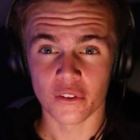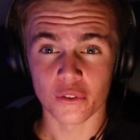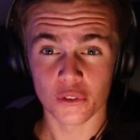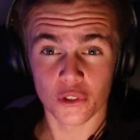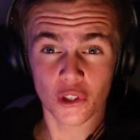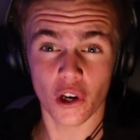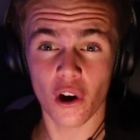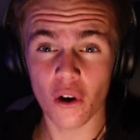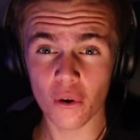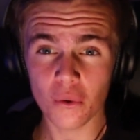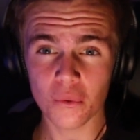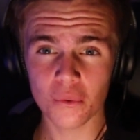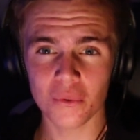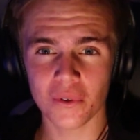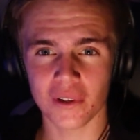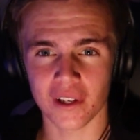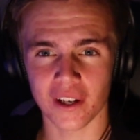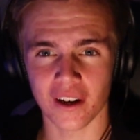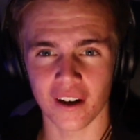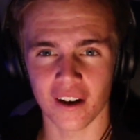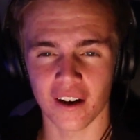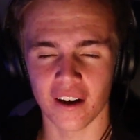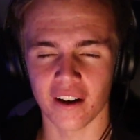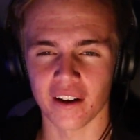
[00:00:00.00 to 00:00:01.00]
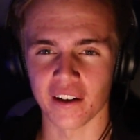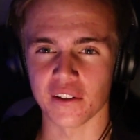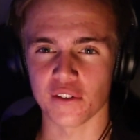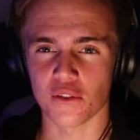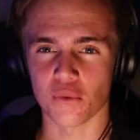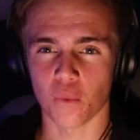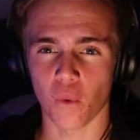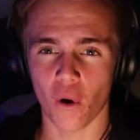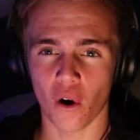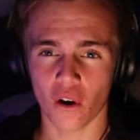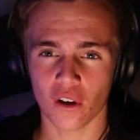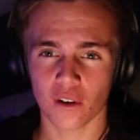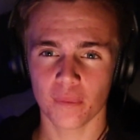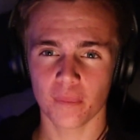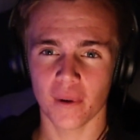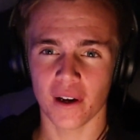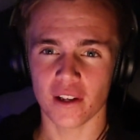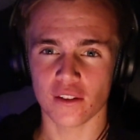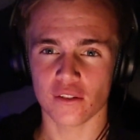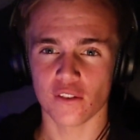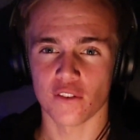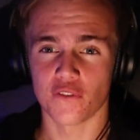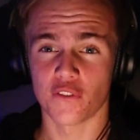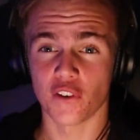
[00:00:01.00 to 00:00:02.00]
Yo guys, welcome
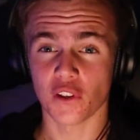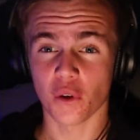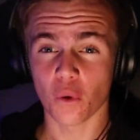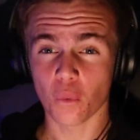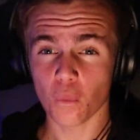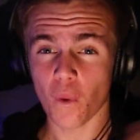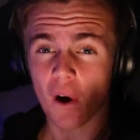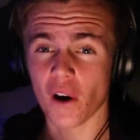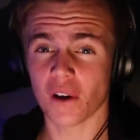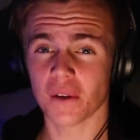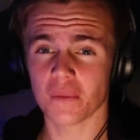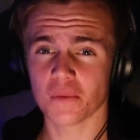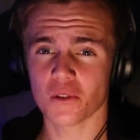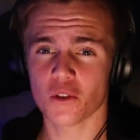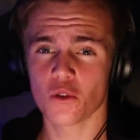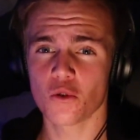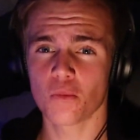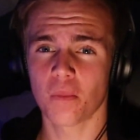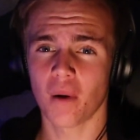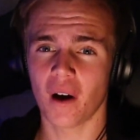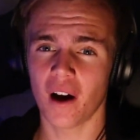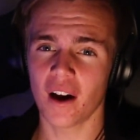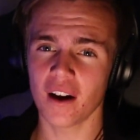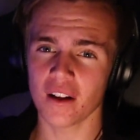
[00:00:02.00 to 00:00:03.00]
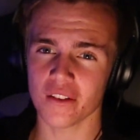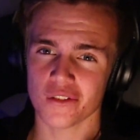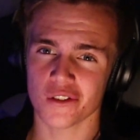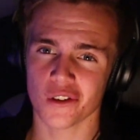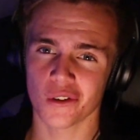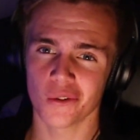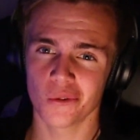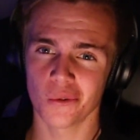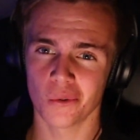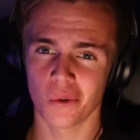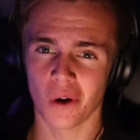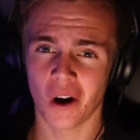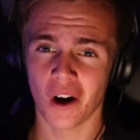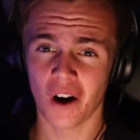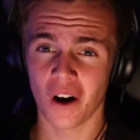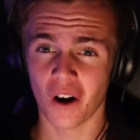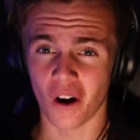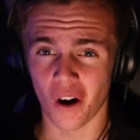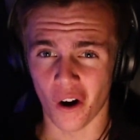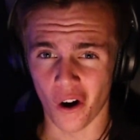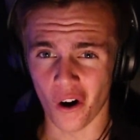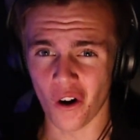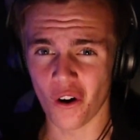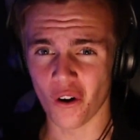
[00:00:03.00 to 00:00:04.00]
back to another video and welcome to part two
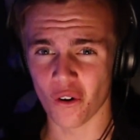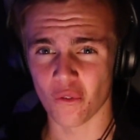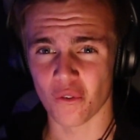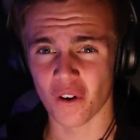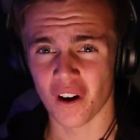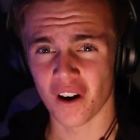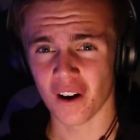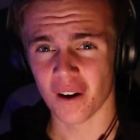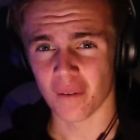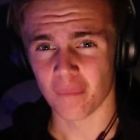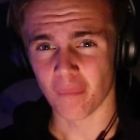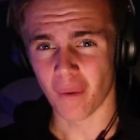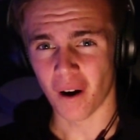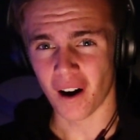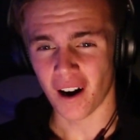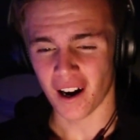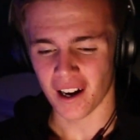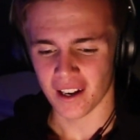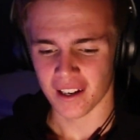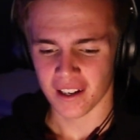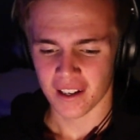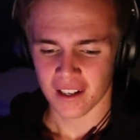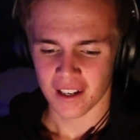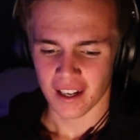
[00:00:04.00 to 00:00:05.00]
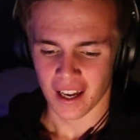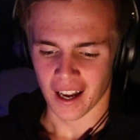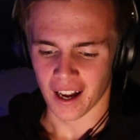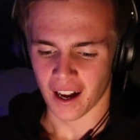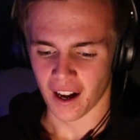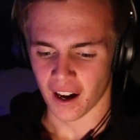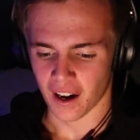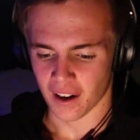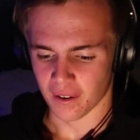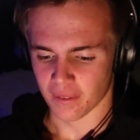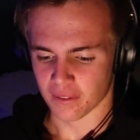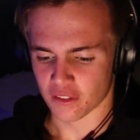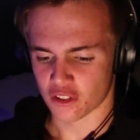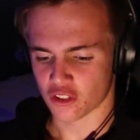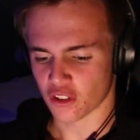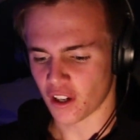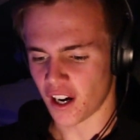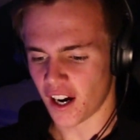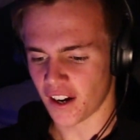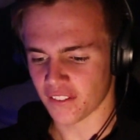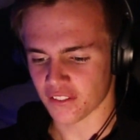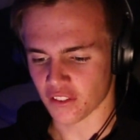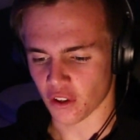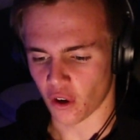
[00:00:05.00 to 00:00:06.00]
of my uh,
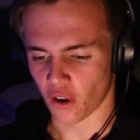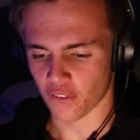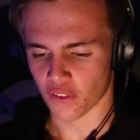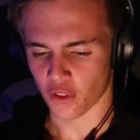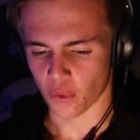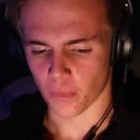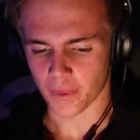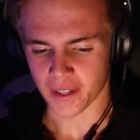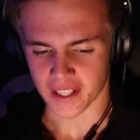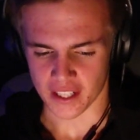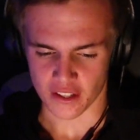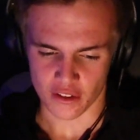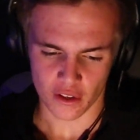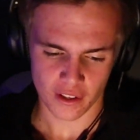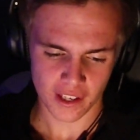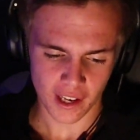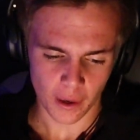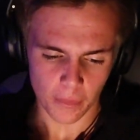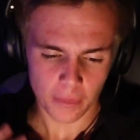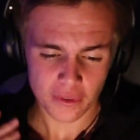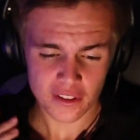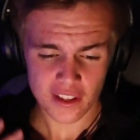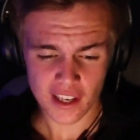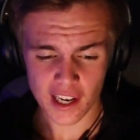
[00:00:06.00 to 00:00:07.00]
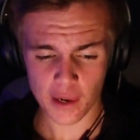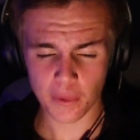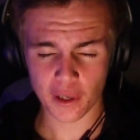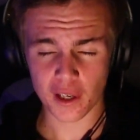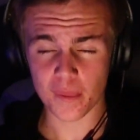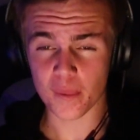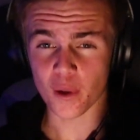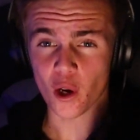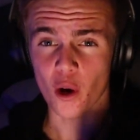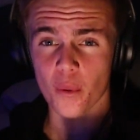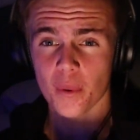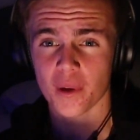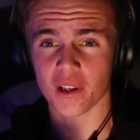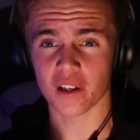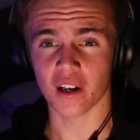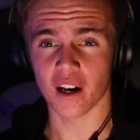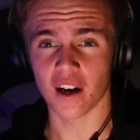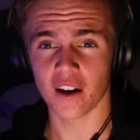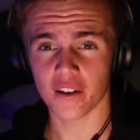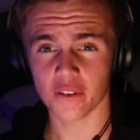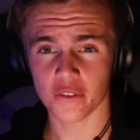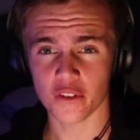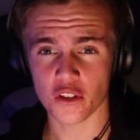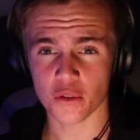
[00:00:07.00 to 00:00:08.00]
draft of the week. So yeah, but today we're going to be opening
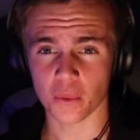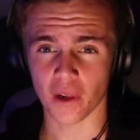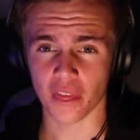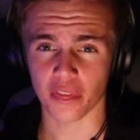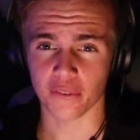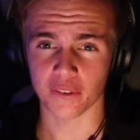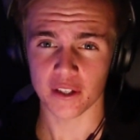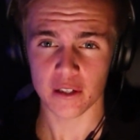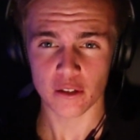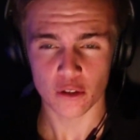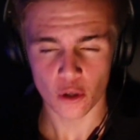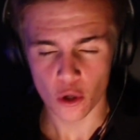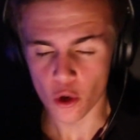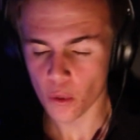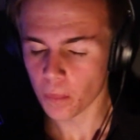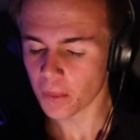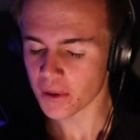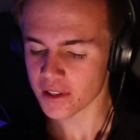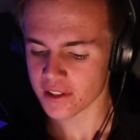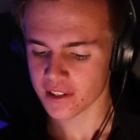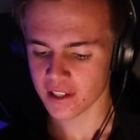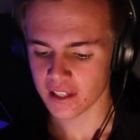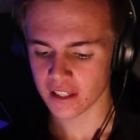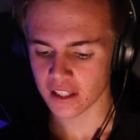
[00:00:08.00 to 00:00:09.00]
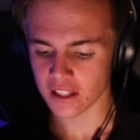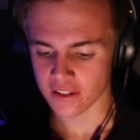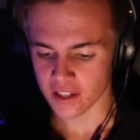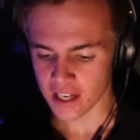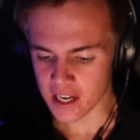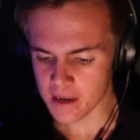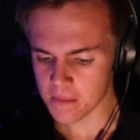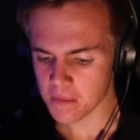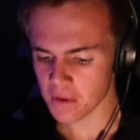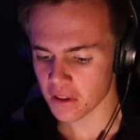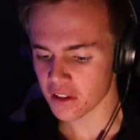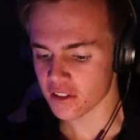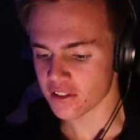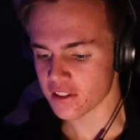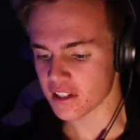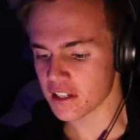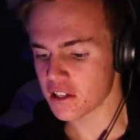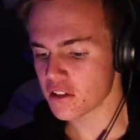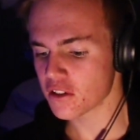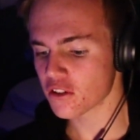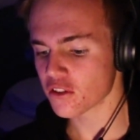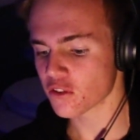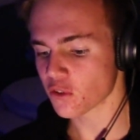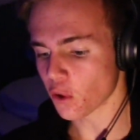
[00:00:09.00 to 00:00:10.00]
one hundred twenty-three two percent team of the
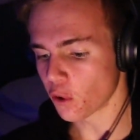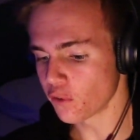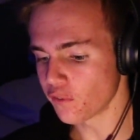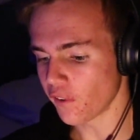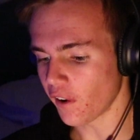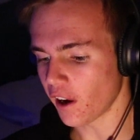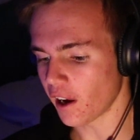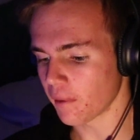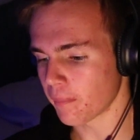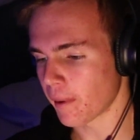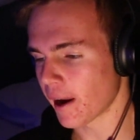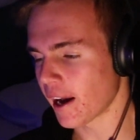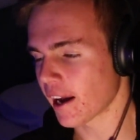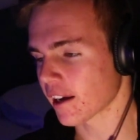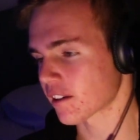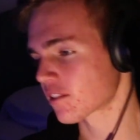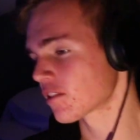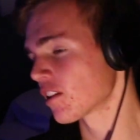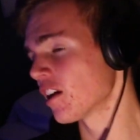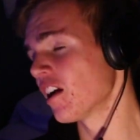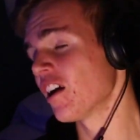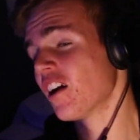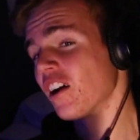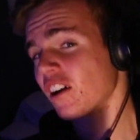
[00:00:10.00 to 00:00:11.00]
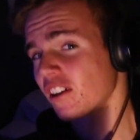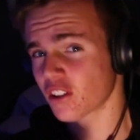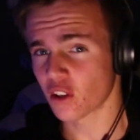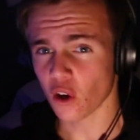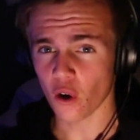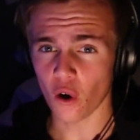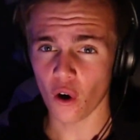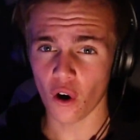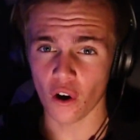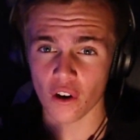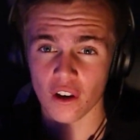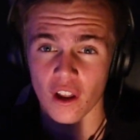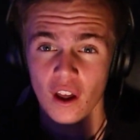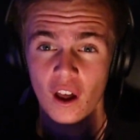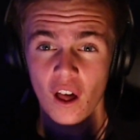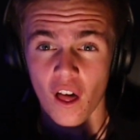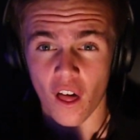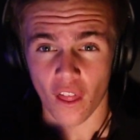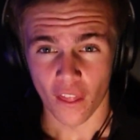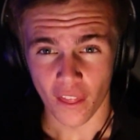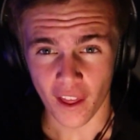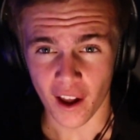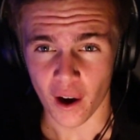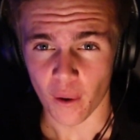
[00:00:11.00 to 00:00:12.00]
season so far packs. God,
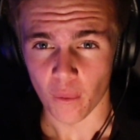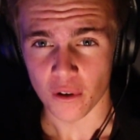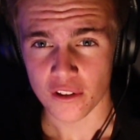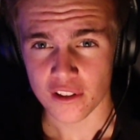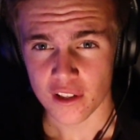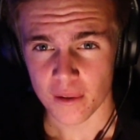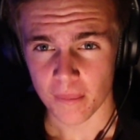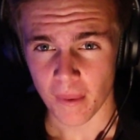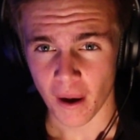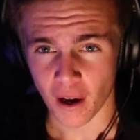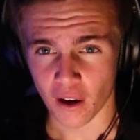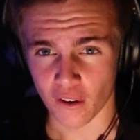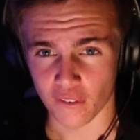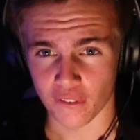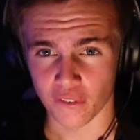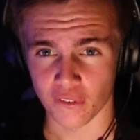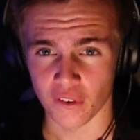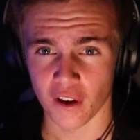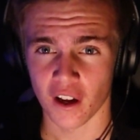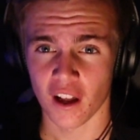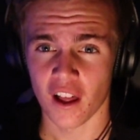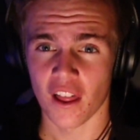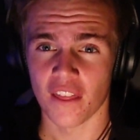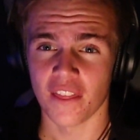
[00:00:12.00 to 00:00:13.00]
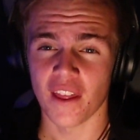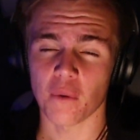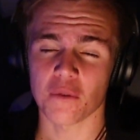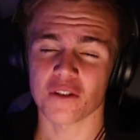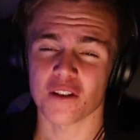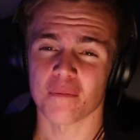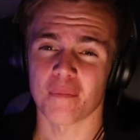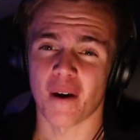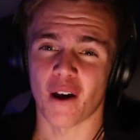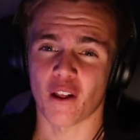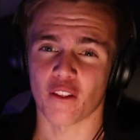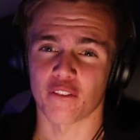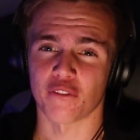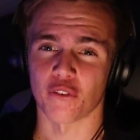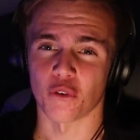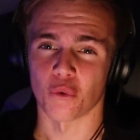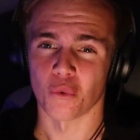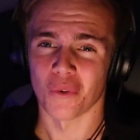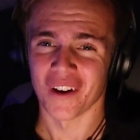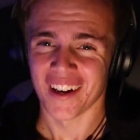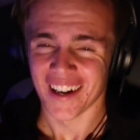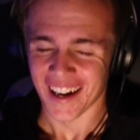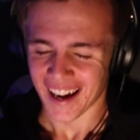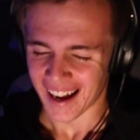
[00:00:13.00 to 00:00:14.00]
that was a mouth, that was a
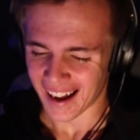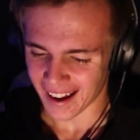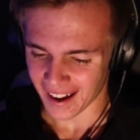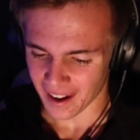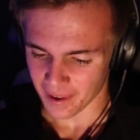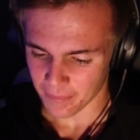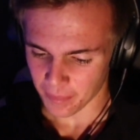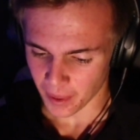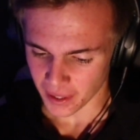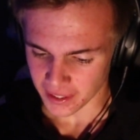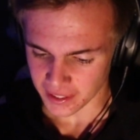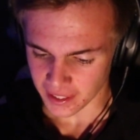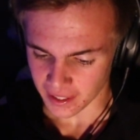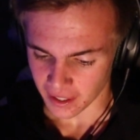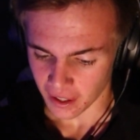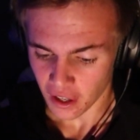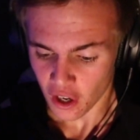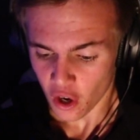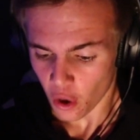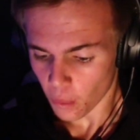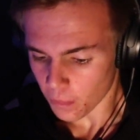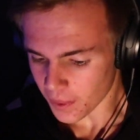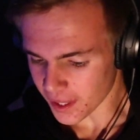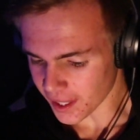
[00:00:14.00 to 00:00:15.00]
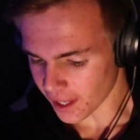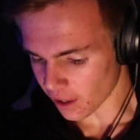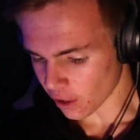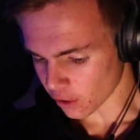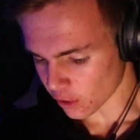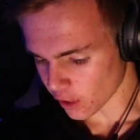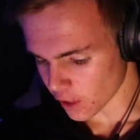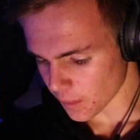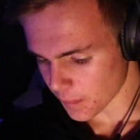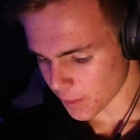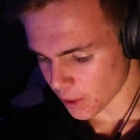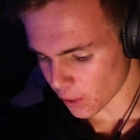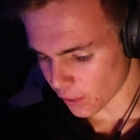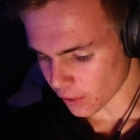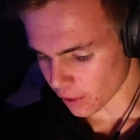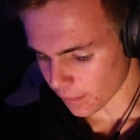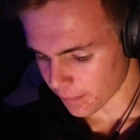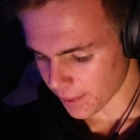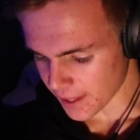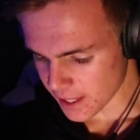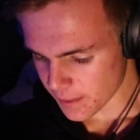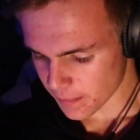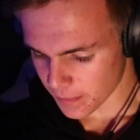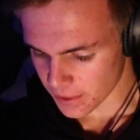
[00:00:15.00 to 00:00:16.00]
mouthful. Uh, but yeah, we are going to be going
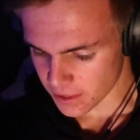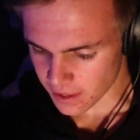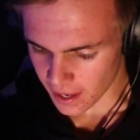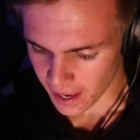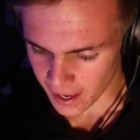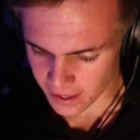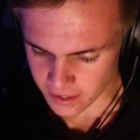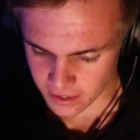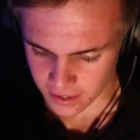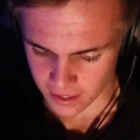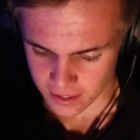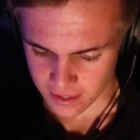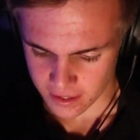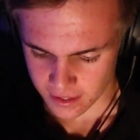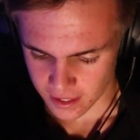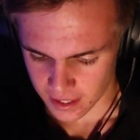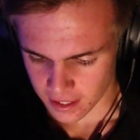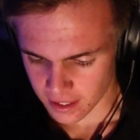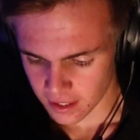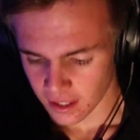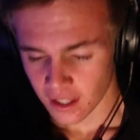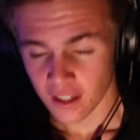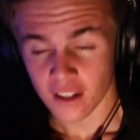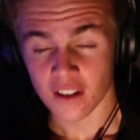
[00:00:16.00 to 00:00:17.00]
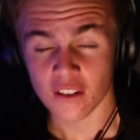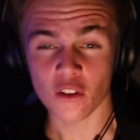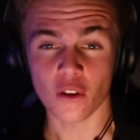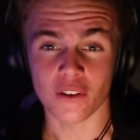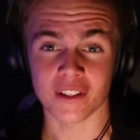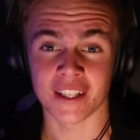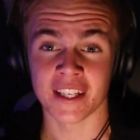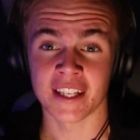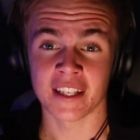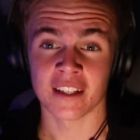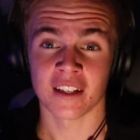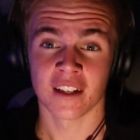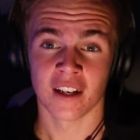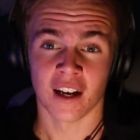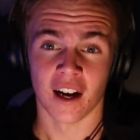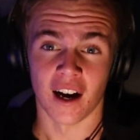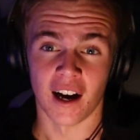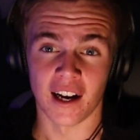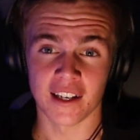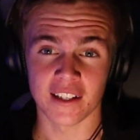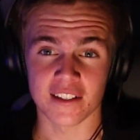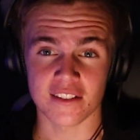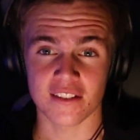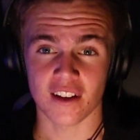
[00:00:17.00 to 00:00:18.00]
on PacyBits. As you guys see, not yet.
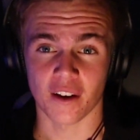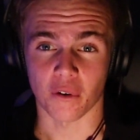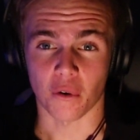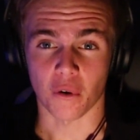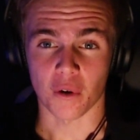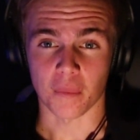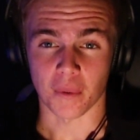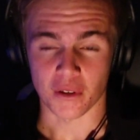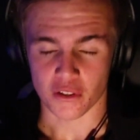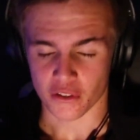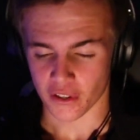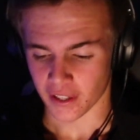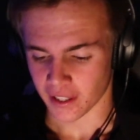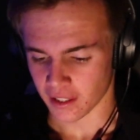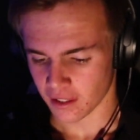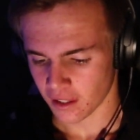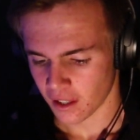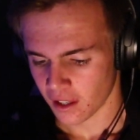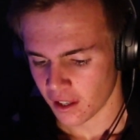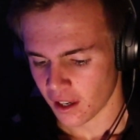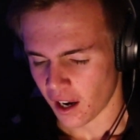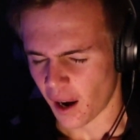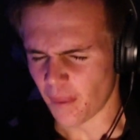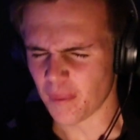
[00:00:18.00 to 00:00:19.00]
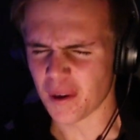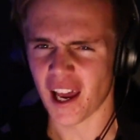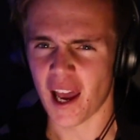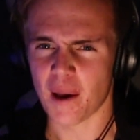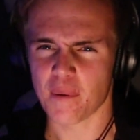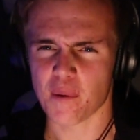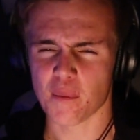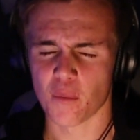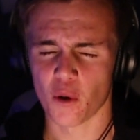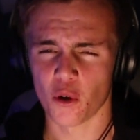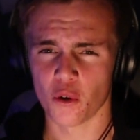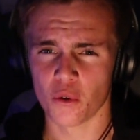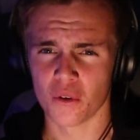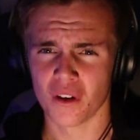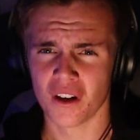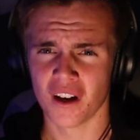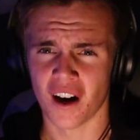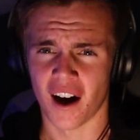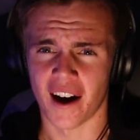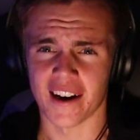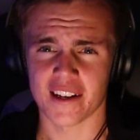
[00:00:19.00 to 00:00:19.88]
I need to start recording my screen. I'm in a happy mood.